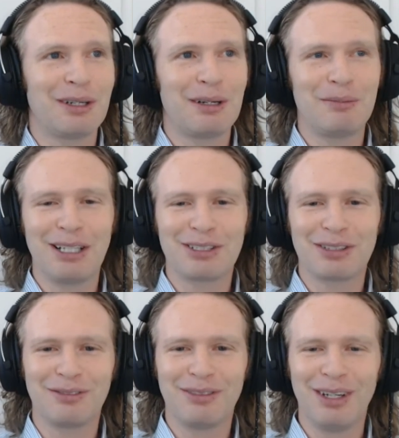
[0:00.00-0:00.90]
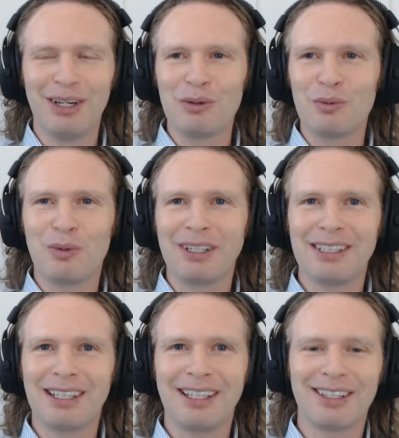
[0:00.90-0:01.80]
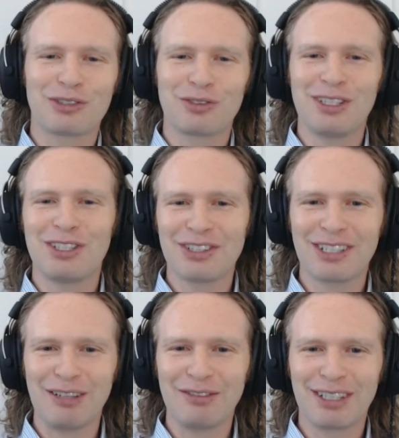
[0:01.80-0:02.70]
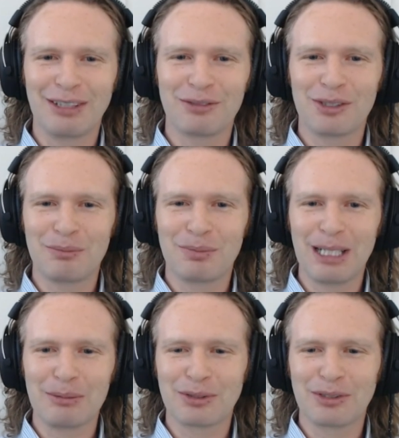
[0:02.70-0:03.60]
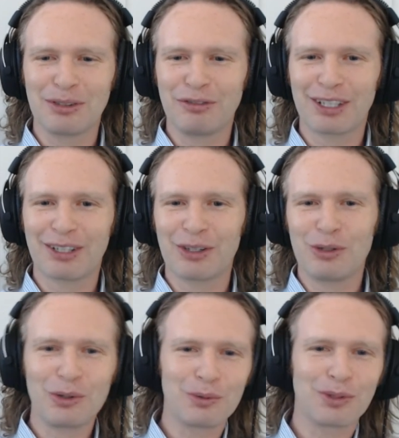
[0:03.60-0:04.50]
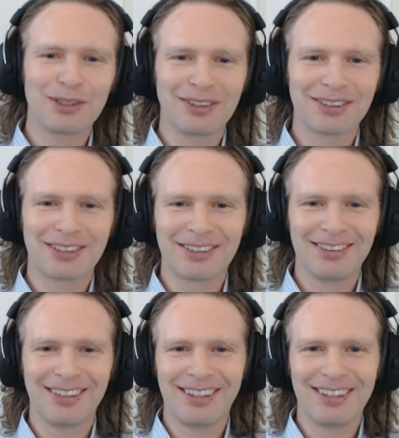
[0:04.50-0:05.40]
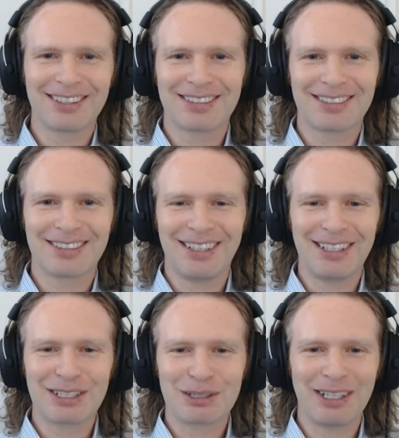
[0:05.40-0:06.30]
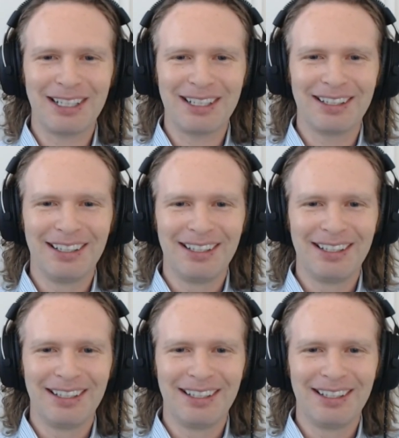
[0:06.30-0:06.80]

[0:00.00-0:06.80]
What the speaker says: imagine one day this research I've done will be able to affect the whole world in this way.